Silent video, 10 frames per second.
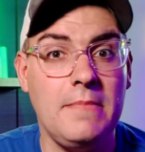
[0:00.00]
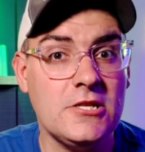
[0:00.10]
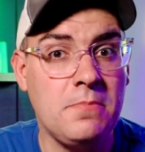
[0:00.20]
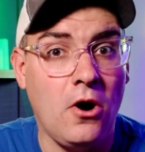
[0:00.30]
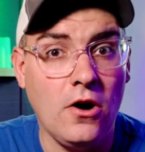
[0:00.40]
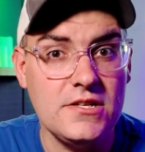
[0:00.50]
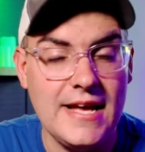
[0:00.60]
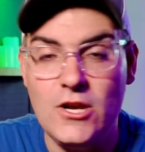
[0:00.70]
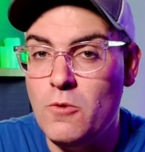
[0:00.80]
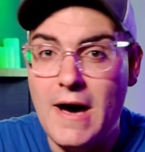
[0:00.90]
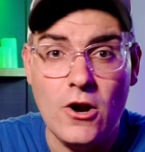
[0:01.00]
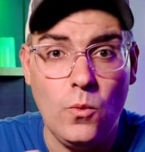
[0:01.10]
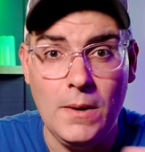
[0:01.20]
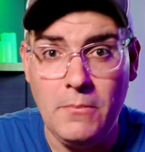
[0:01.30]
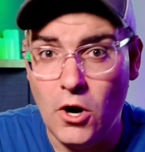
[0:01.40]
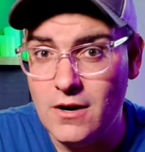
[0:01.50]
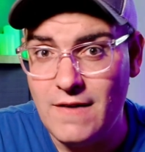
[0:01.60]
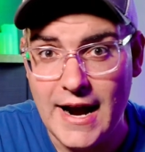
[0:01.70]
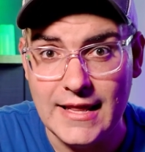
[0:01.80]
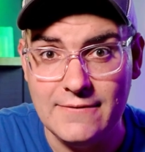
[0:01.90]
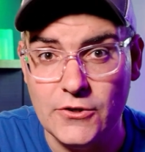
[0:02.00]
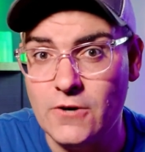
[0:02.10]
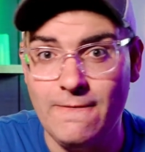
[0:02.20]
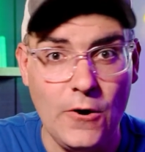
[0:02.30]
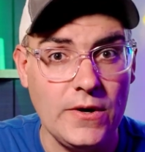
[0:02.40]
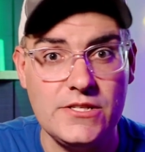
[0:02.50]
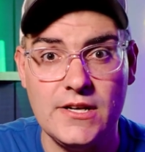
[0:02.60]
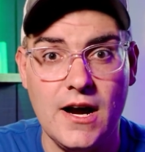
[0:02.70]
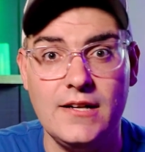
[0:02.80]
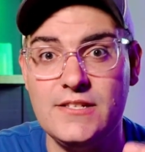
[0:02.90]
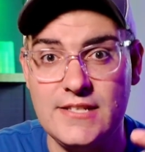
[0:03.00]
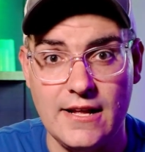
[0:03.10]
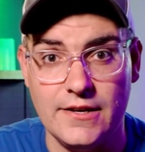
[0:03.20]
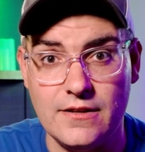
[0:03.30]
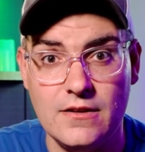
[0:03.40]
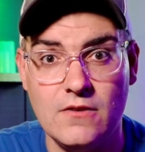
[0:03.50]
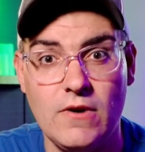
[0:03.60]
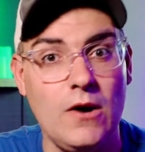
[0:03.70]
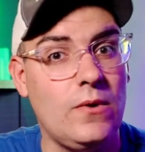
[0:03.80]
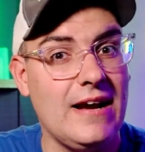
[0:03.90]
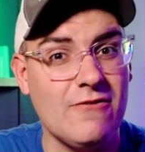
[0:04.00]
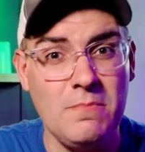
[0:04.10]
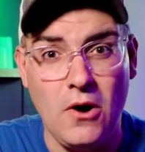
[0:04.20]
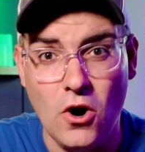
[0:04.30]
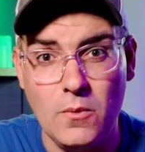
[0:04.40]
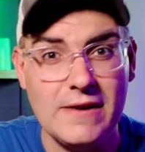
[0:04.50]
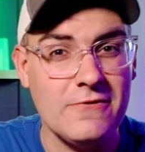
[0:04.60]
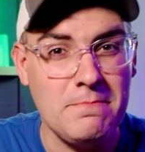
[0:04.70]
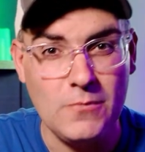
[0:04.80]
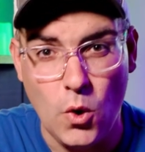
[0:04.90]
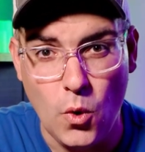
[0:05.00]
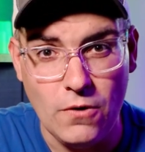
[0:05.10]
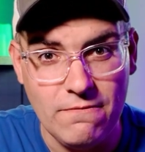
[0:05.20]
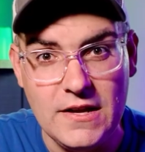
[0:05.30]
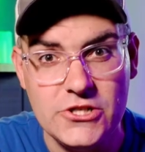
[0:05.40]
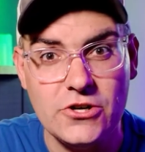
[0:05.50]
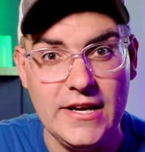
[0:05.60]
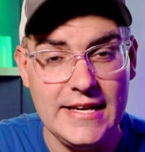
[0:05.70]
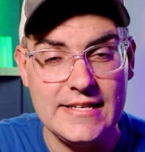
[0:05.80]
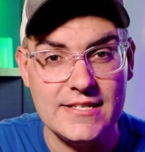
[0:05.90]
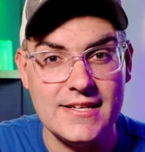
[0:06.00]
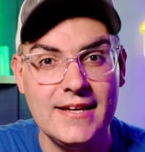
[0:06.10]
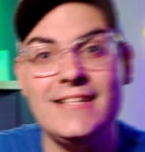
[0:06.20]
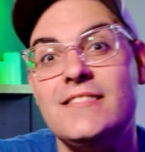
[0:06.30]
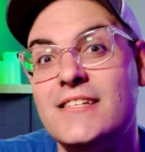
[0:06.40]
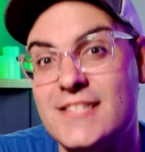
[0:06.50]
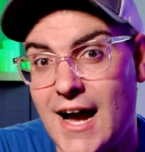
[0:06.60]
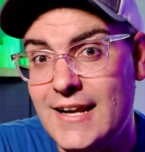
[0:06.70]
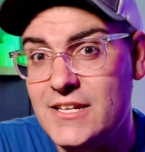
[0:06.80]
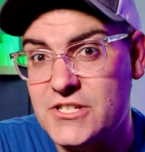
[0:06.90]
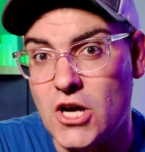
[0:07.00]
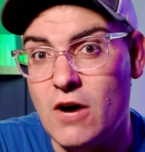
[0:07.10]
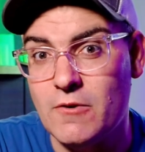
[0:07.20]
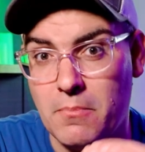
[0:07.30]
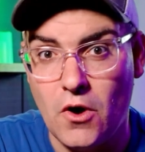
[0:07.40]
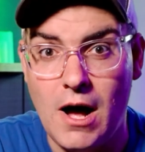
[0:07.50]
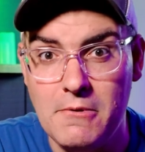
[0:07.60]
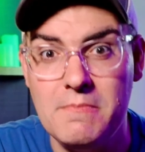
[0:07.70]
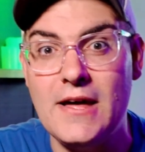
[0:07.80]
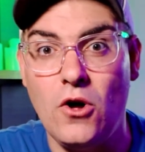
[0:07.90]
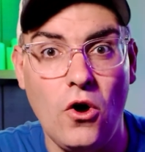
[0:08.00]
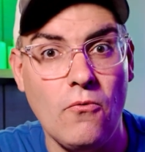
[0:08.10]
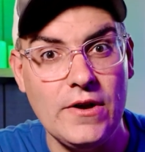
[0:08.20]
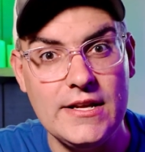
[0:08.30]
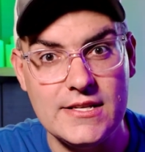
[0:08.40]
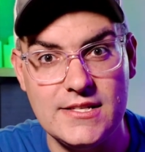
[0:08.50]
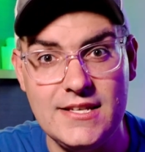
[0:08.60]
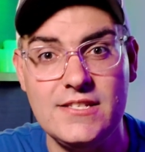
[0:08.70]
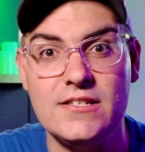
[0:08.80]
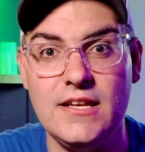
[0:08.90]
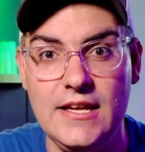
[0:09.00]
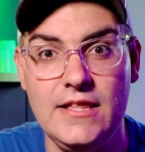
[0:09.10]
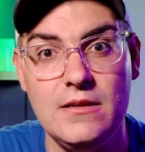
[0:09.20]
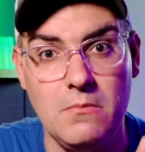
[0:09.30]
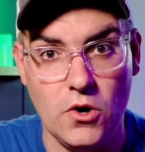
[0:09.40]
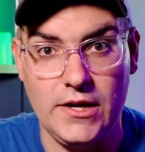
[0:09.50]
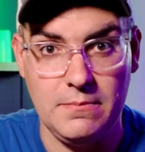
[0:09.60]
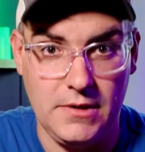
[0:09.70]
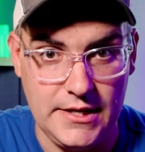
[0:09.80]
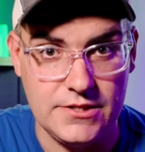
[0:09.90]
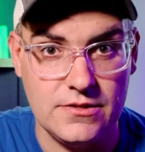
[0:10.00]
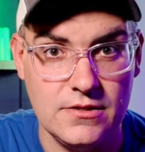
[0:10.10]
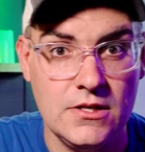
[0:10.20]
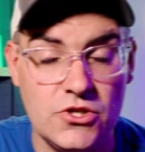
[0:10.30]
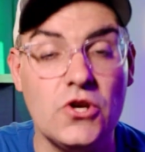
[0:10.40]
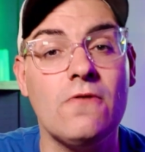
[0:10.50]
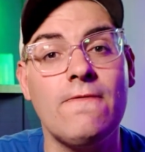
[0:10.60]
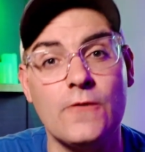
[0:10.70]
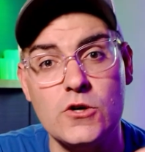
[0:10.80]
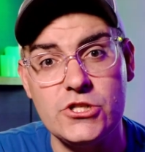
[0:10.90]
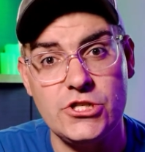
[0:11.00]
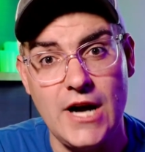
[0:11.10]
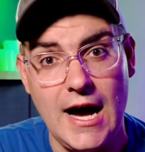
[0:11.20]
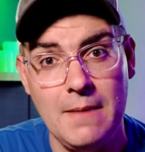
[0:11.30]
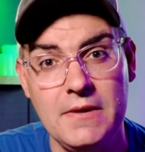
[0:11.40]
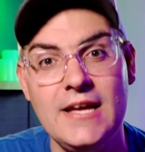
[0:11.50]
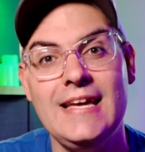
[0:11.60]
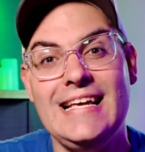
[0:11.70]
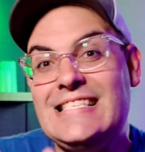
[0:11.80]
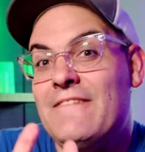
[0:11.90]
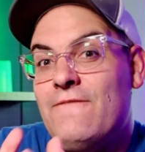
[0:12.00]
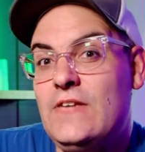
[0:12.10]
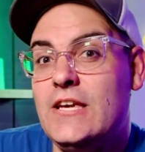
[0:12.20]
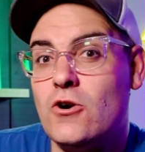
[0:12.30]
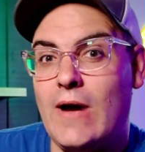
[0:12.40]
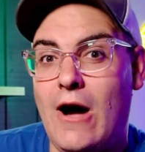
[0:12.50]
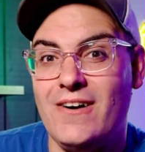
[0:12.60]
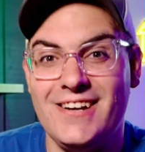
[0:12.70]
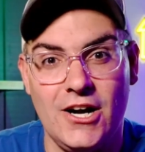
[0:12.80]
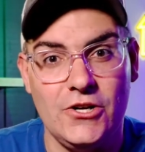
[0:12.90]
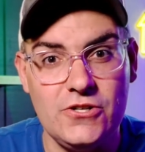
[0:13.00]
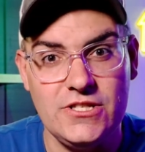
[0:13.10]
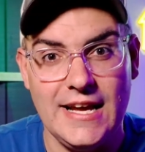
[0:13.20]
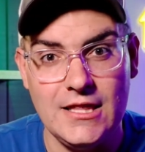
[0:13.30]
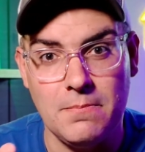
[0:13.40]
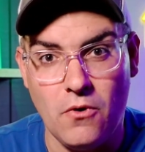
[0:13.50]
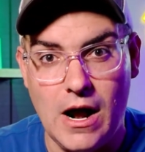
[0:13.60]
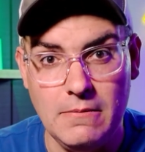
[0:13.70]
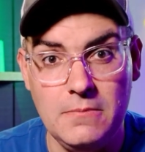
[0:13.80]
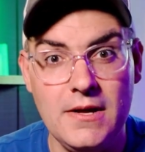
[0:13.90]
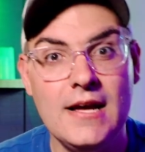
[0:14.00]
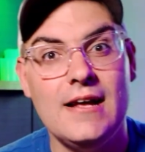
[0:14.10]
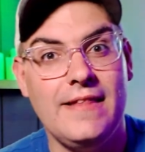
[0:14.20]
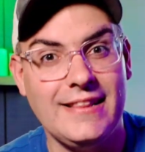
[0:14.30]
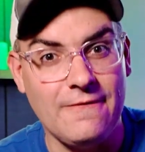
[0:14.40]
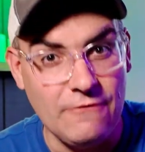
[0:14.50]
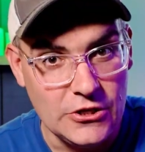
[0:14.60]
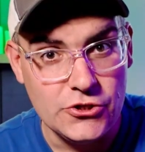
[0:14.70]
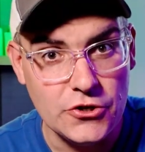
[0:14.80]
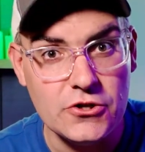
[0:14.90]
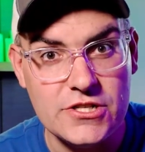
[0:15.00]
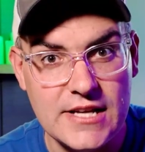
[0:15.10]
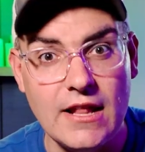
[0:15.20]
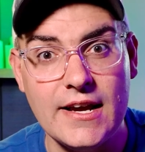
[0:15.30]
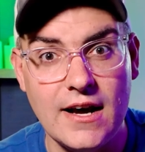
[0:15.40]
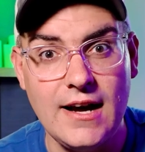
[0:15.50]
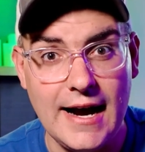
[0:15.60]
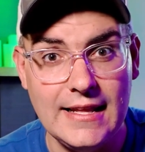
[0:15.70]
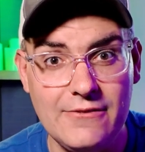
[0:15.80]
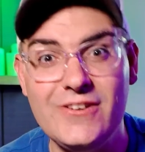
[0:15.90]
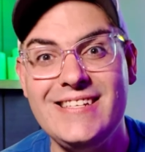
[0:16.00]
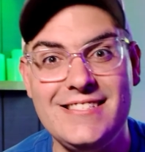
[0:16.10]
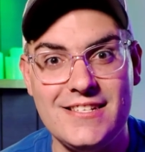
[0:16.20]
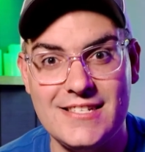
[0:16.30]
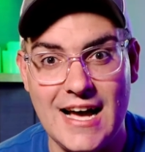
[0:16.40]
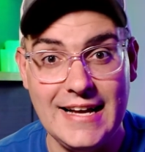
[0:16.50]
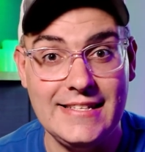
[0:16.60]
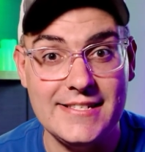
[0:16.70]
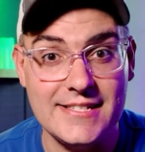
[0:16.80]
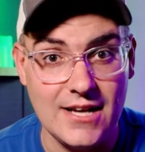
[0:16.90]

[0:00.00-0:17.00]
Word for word: And the best part is that no matter what part of HighLevel you're focusing on to selling, right? Whatever part, whatever core feature is, it's designed to solve a problem that already exists in the marketplace. So your first job is to figure out and understand the problem that the feature you're selling on HighLevel is designed to